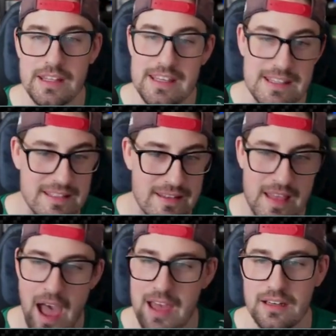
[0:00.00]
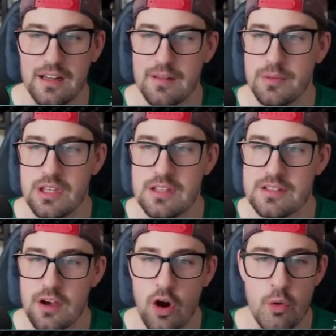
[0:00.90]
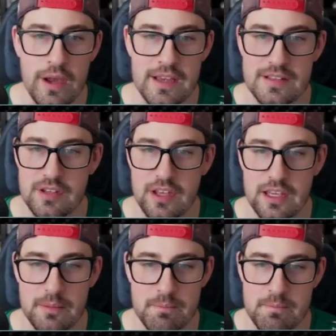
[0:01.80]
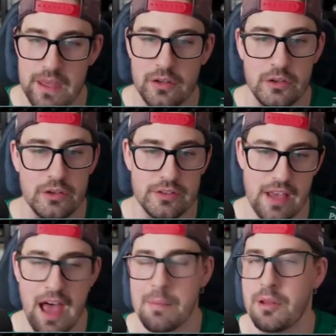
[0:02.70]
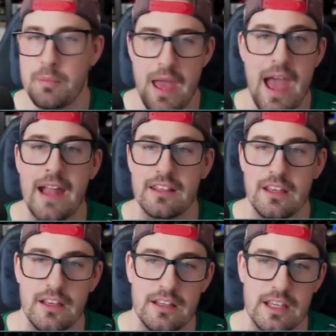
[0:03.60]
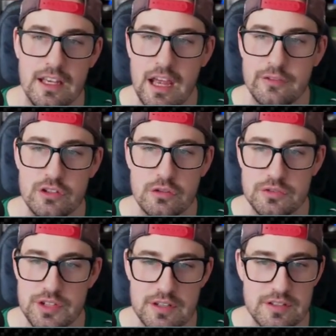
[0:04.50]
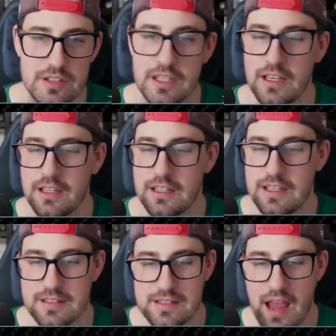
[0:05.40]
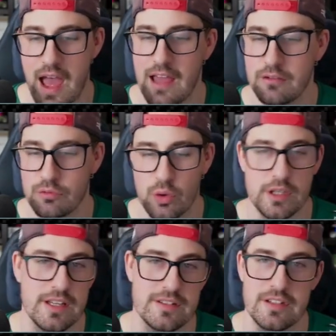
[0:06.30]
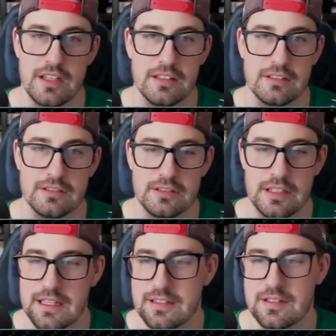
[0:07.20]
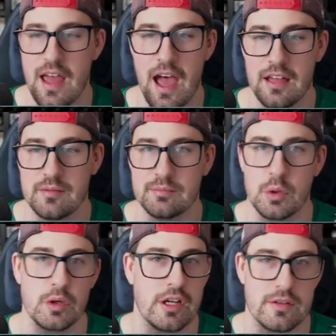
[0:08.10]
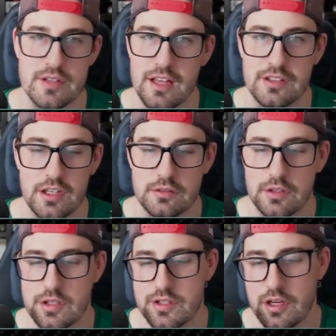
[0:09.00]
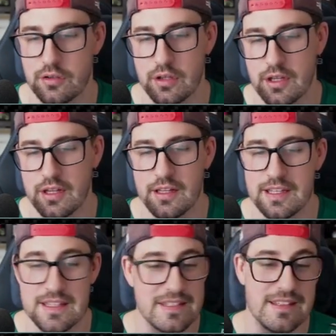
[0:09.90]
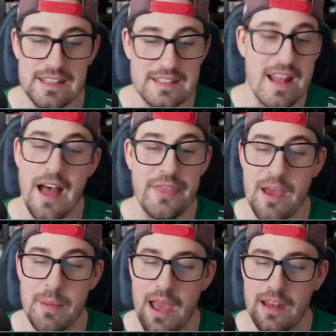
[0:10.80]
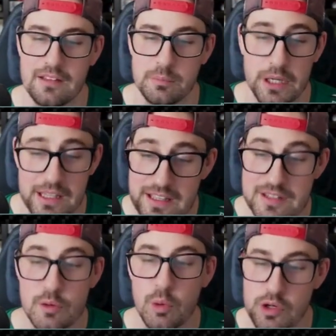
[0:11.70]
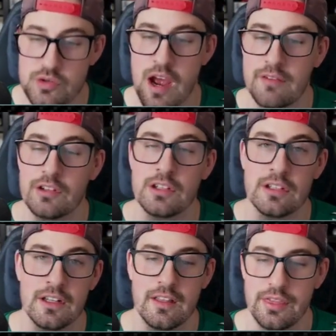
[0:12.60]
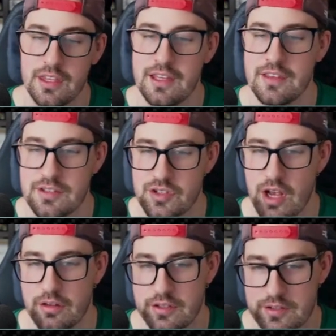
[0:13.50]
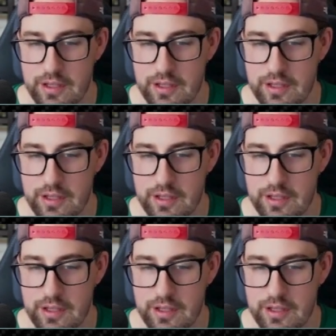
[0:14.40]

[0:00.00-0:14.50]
He's not. He's always like middle, top of the pack in F2. Seriously. He is not Roy Nissany. He is not Marino Sato. So he's not that bad. But he is the worst driver in this checklist.